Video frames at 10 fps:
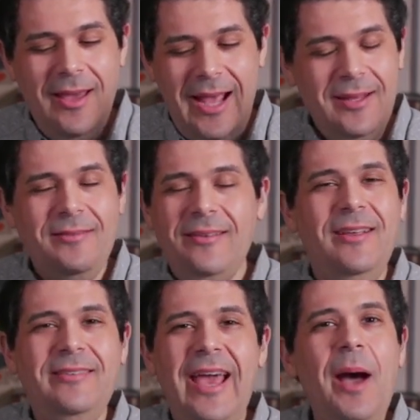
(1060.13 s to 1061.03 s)
and it's
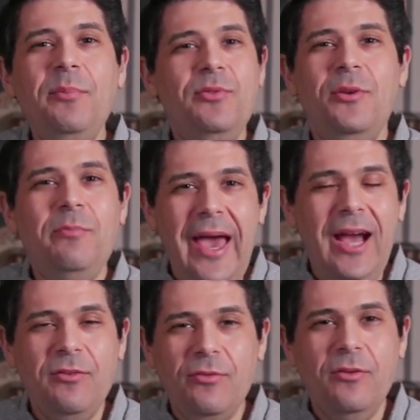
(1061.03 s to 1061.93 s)
it's absolutely
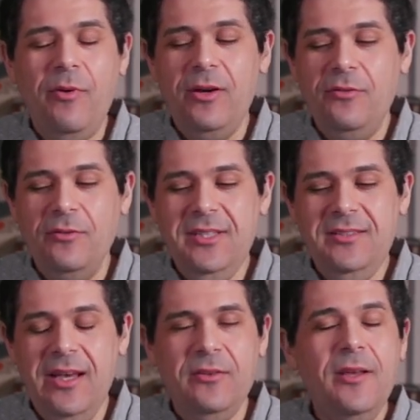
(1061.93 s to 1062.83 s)
packed full of wonderful
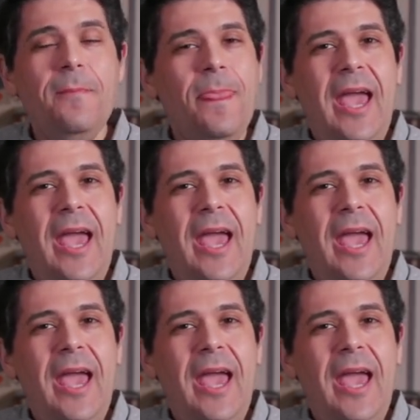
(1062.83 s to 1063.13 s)
details.